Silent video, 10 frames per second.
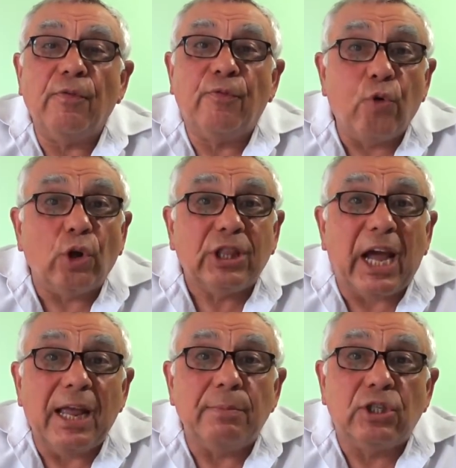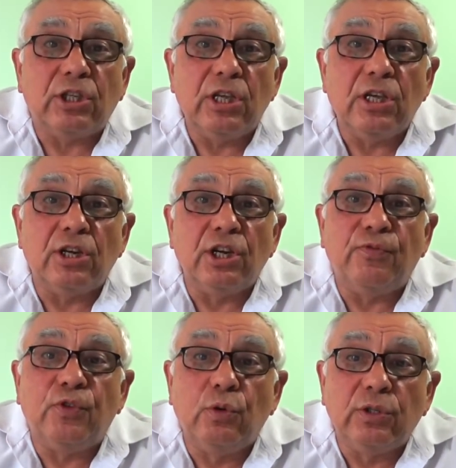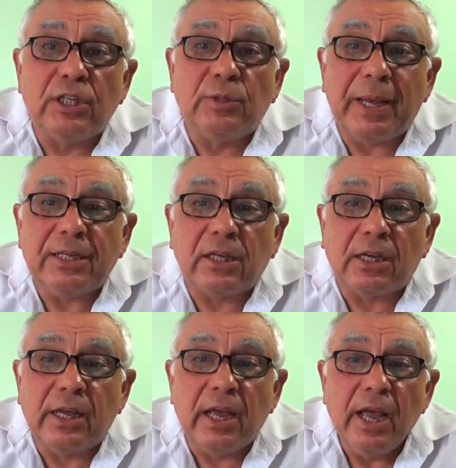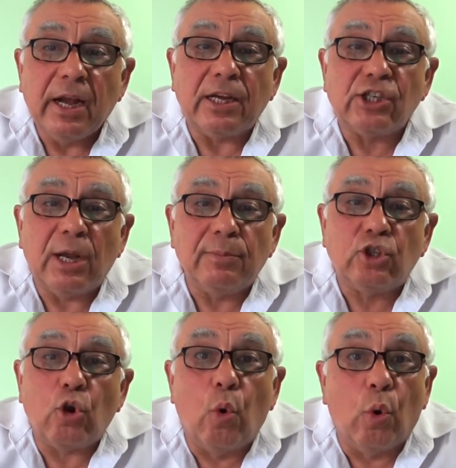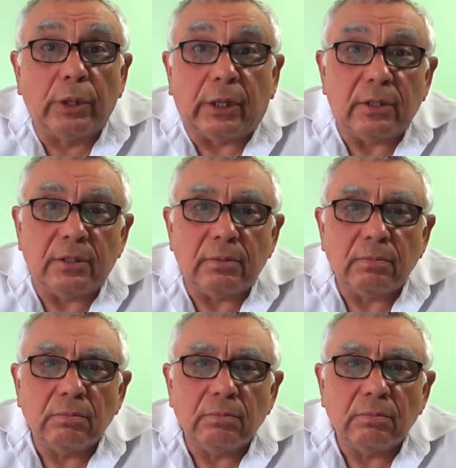four times he refuses basically Hashem's orders.